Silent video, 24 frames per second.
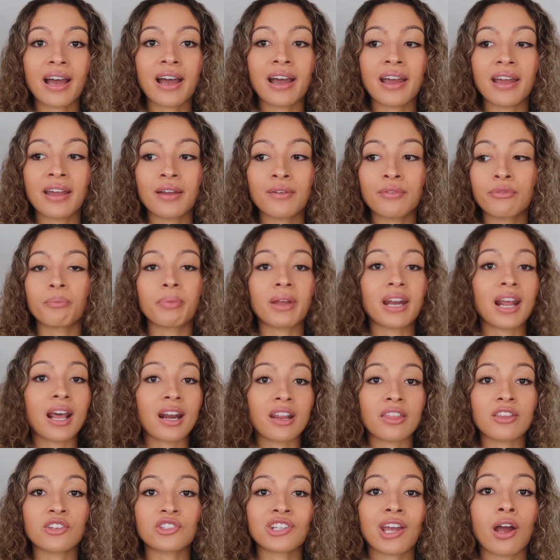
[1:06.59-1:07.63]
I've been
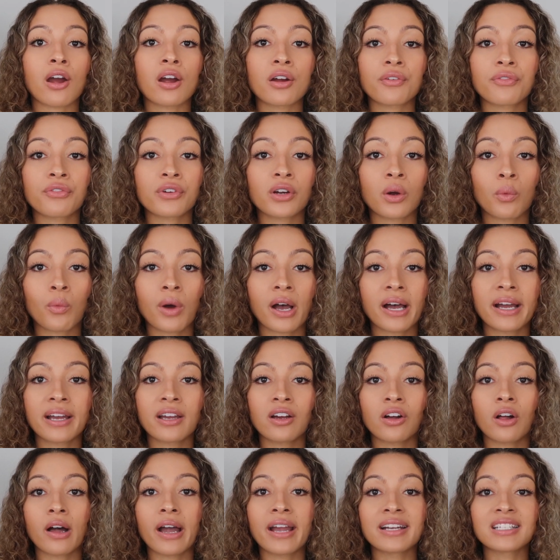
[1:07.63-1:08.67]
out of the shower for a
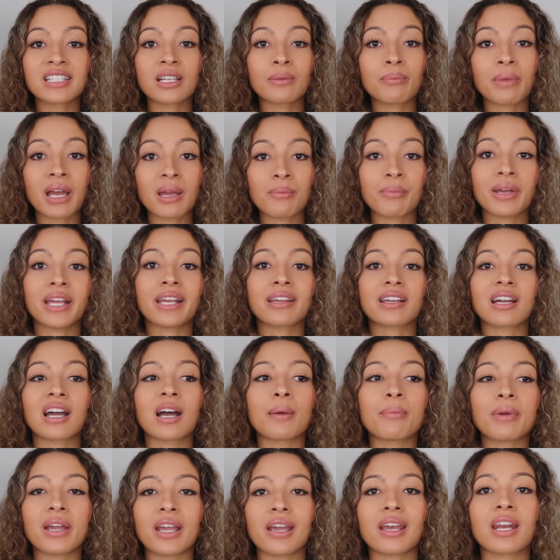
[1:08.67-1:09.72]
while. I did my
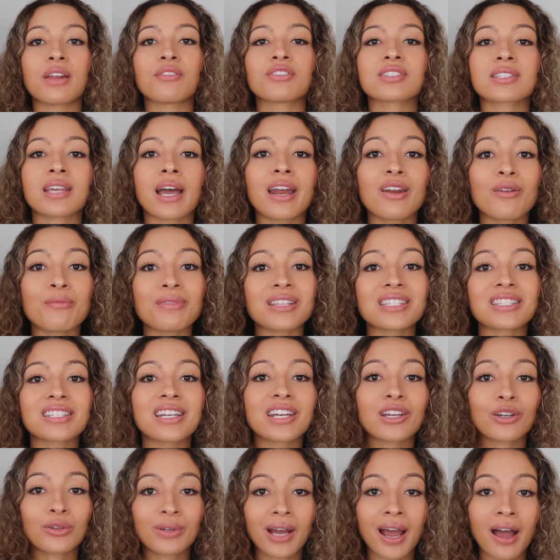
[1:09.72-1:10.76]
makeup and I've just kind of been
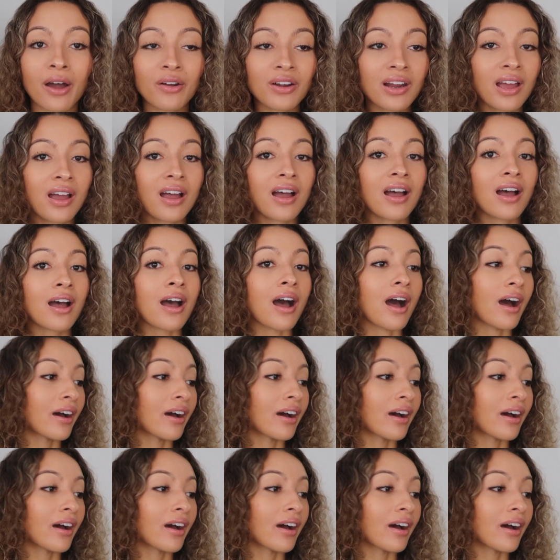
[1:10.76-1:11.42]
sitting around,